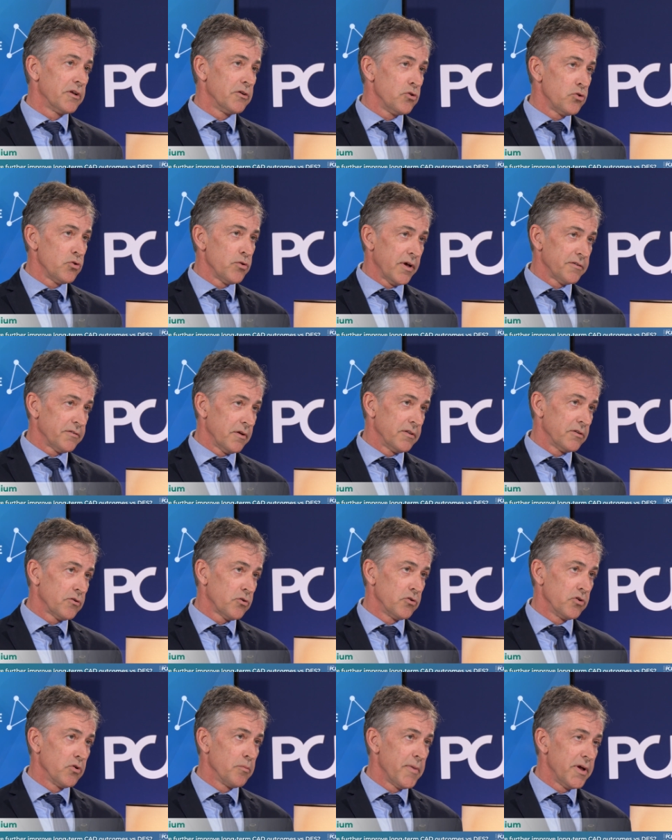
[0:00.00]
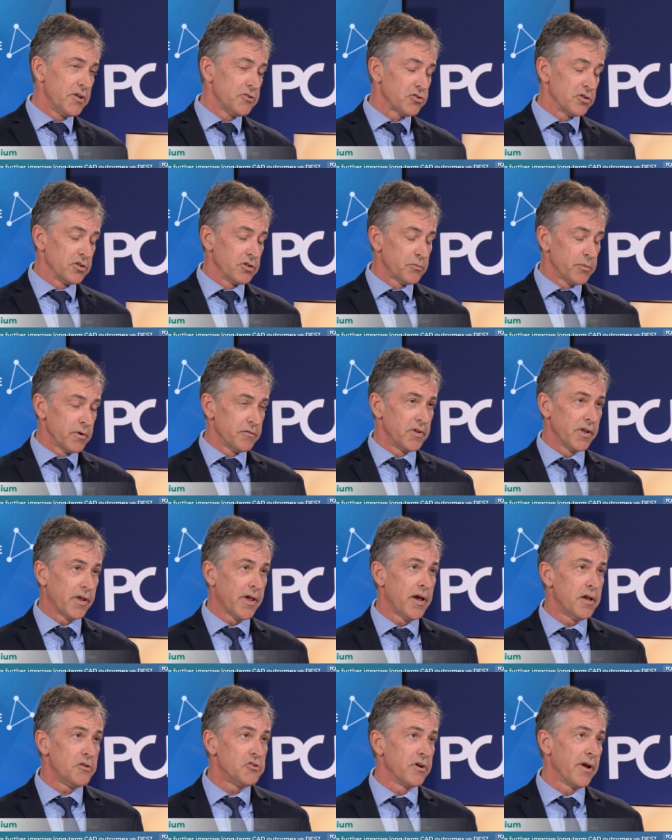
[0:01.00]
do, as Antonio mentioned, with the
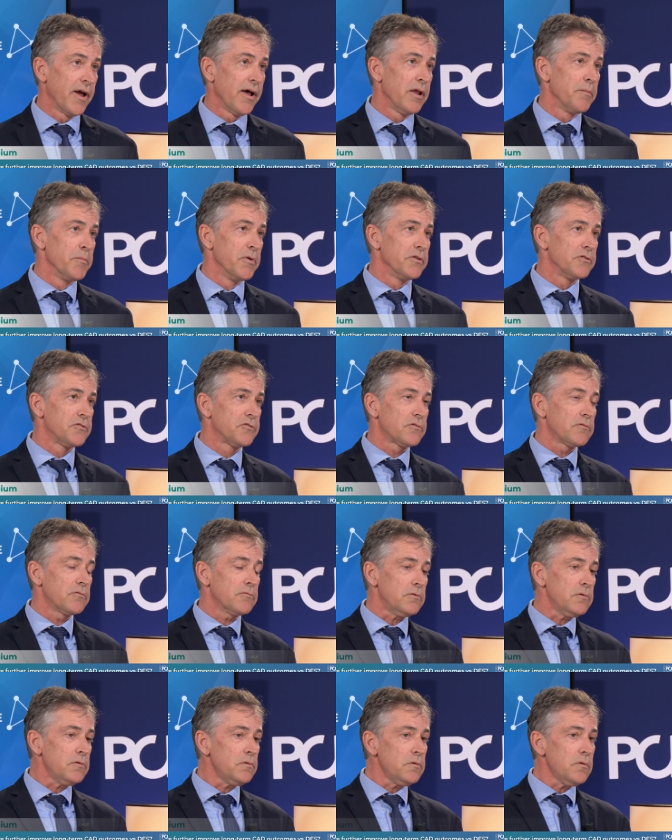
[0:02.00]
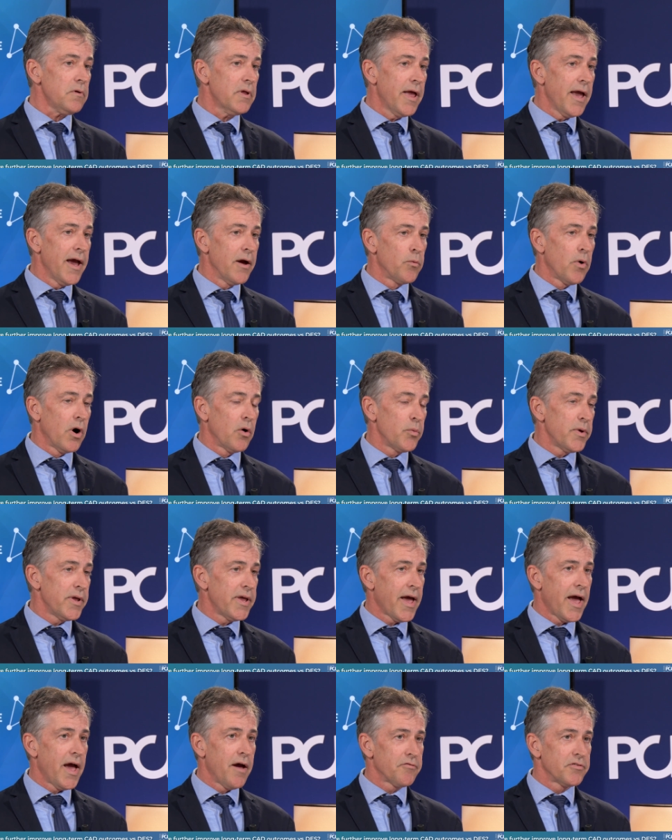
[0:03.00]
caging elements. And what
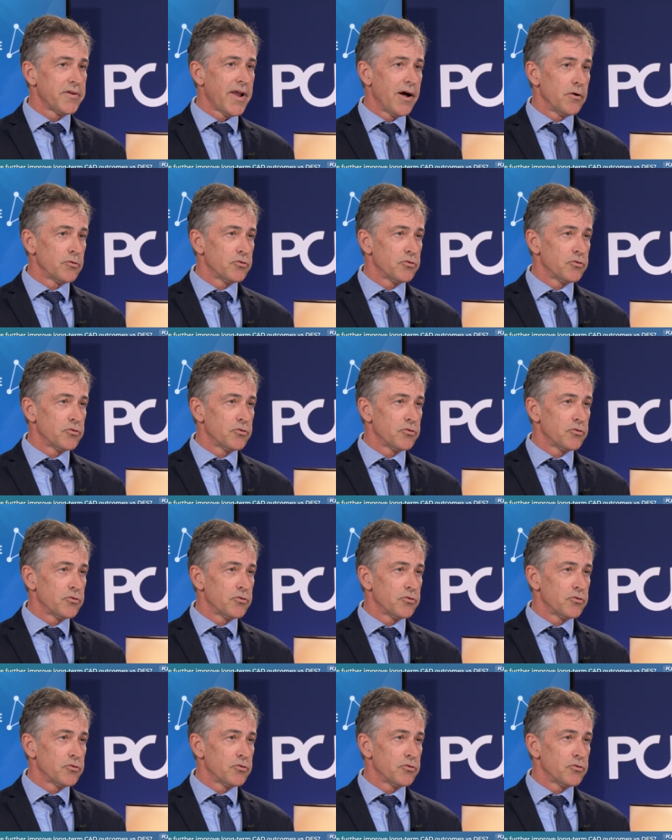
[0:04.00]
we have now